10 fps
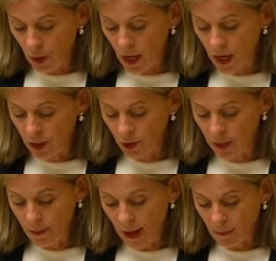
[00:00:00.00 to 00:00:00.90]
why I
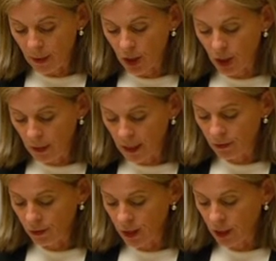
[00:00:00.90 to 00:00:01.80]
joined the Backbench Committee
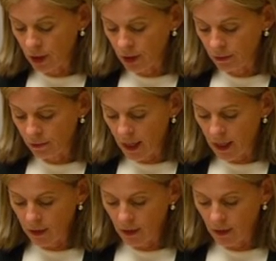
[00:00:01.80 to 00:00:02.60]
for Indigenous Affairs,